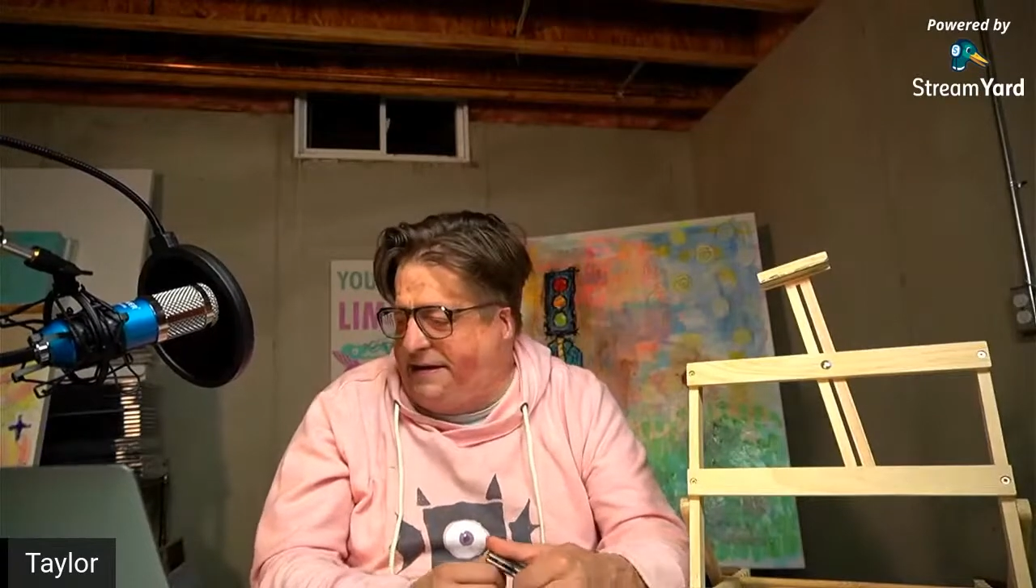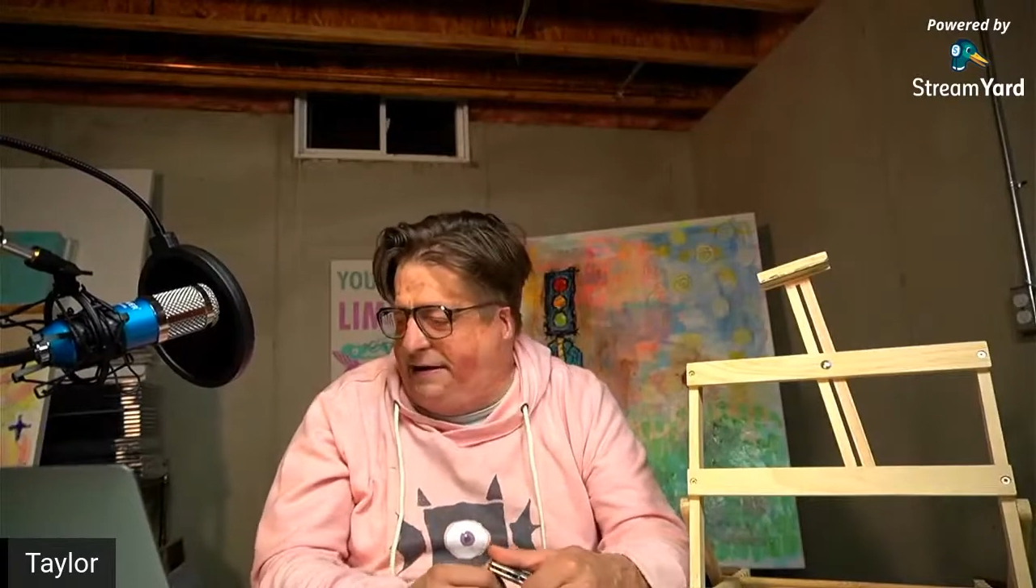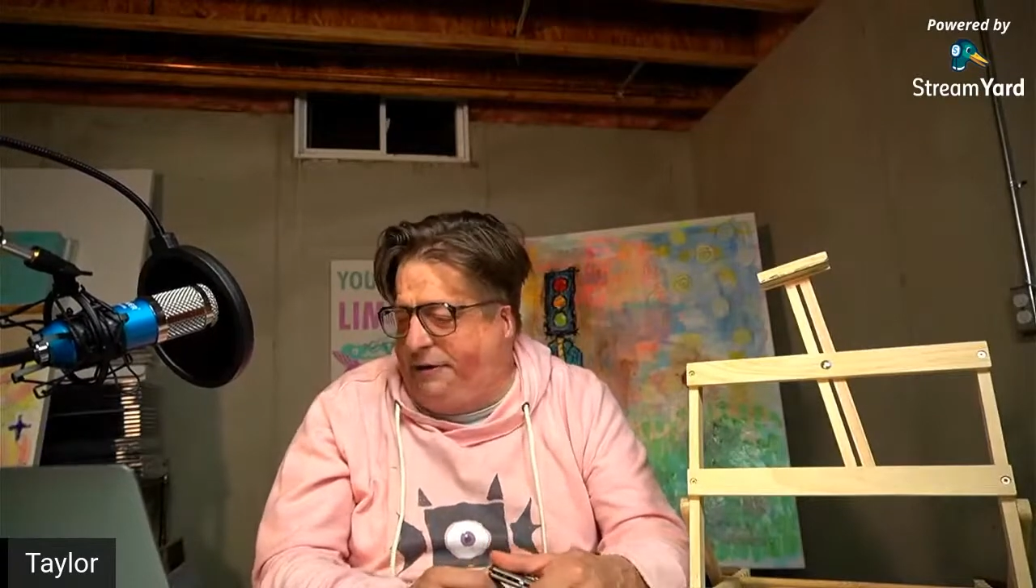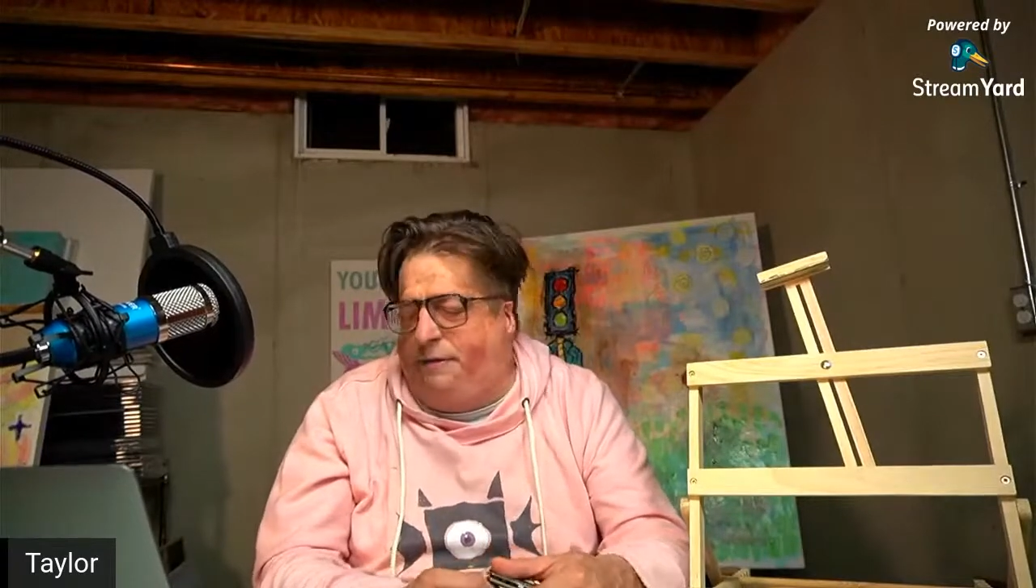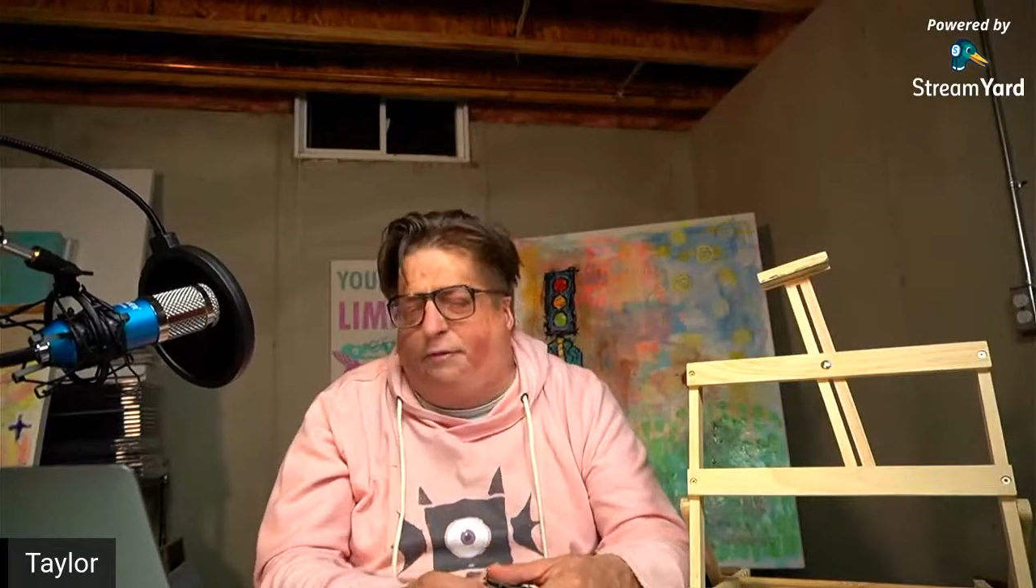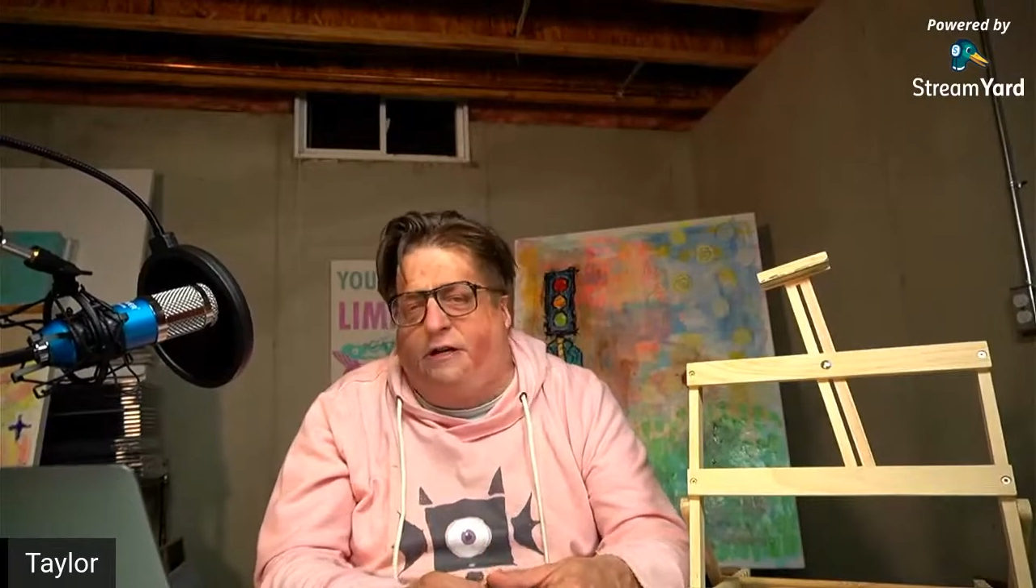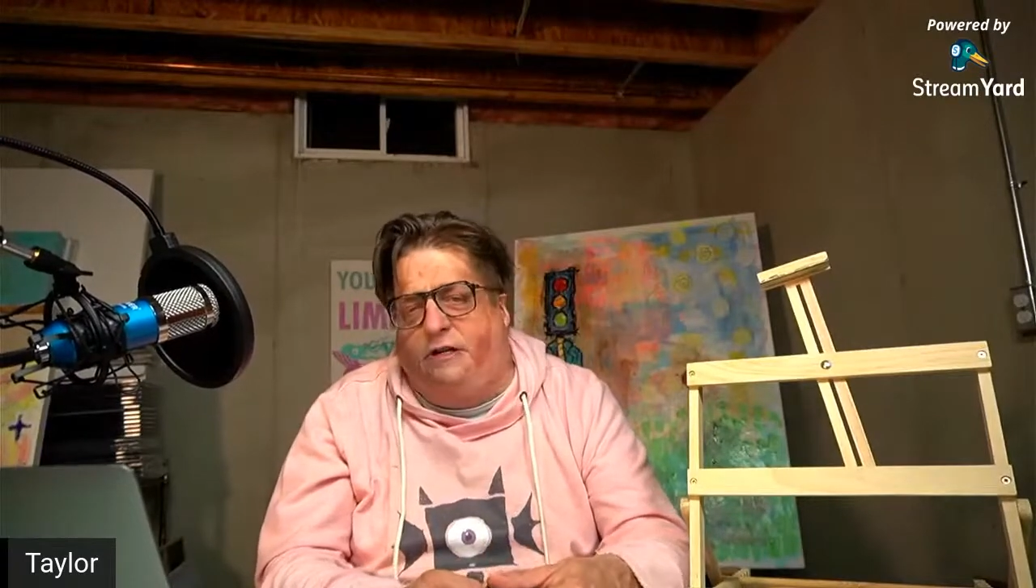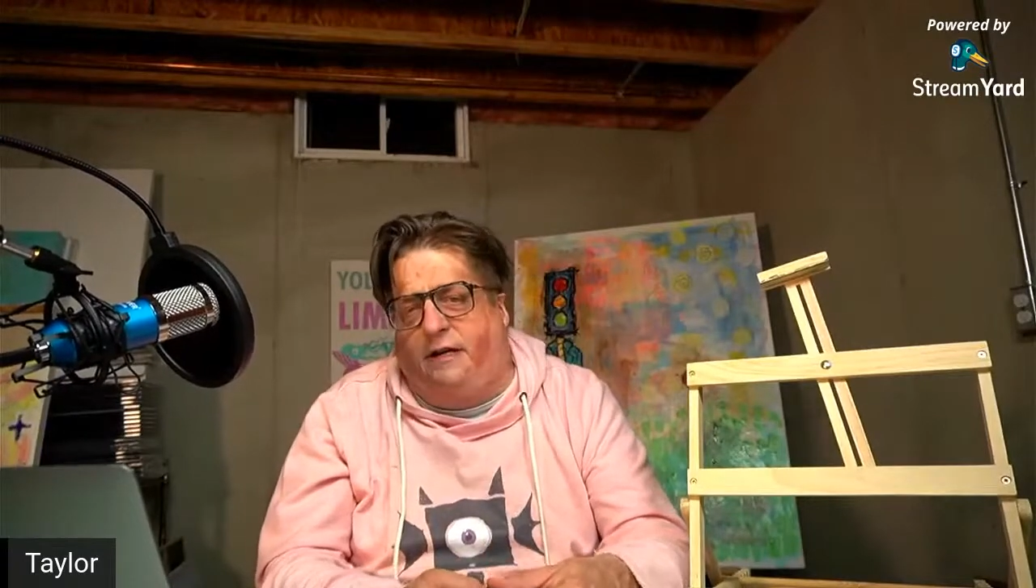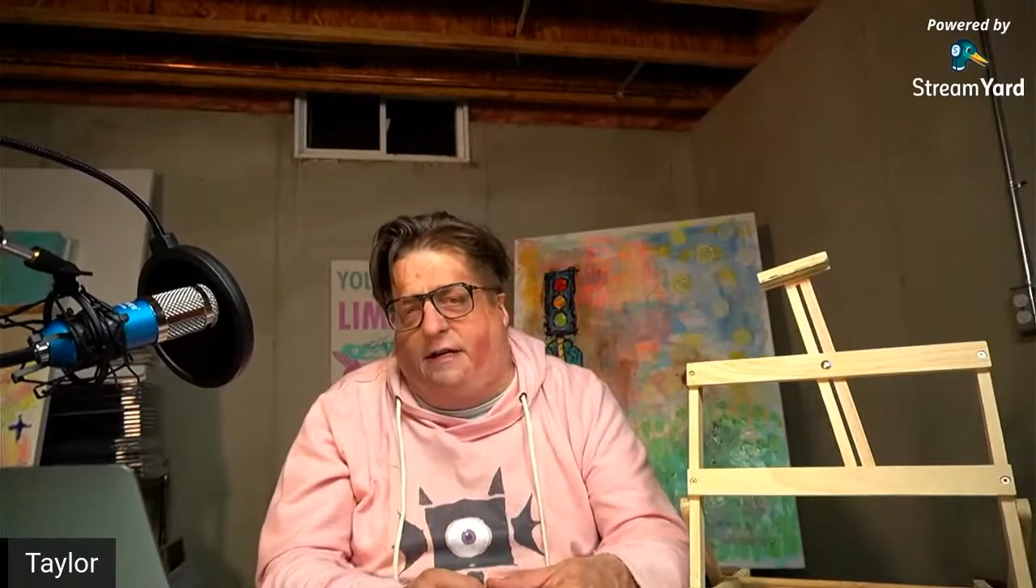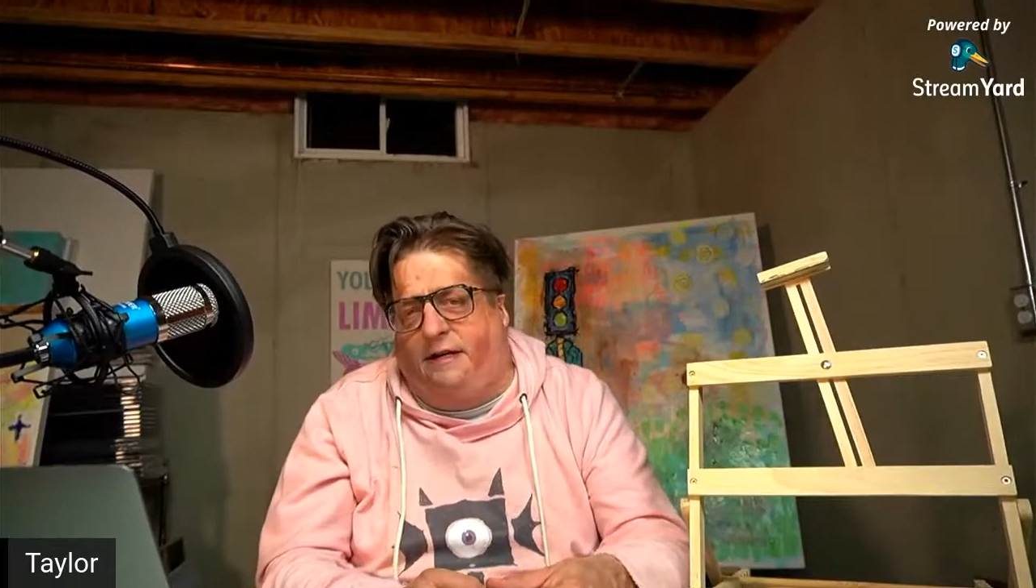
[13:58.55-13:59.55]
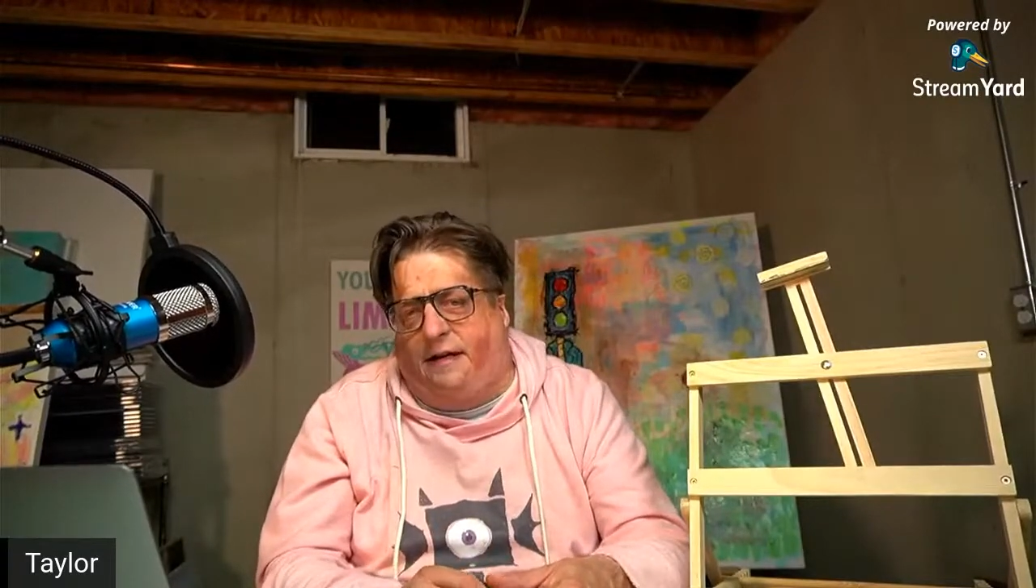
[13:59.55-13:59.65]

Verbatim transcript: I'd really appreciate it